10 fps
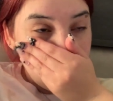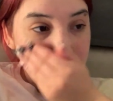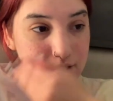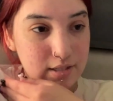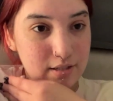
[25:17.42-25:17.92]

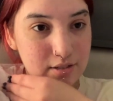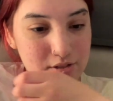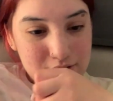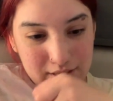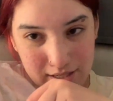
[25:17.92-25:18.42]
And then I
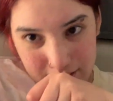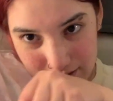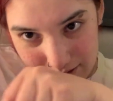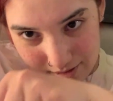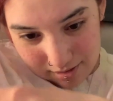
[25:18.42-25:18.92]
just kind of
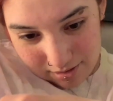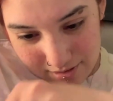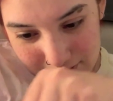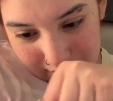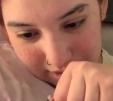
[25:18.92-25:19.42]
like took a
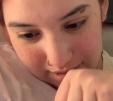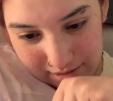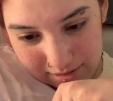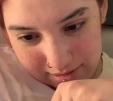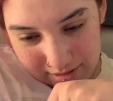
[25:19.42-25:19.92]
little seat,
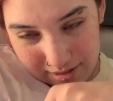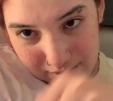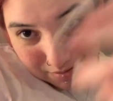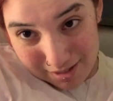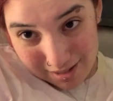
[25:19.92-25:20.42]
and I
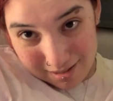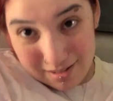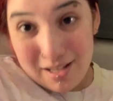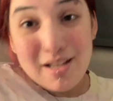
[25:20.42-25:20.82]
was done.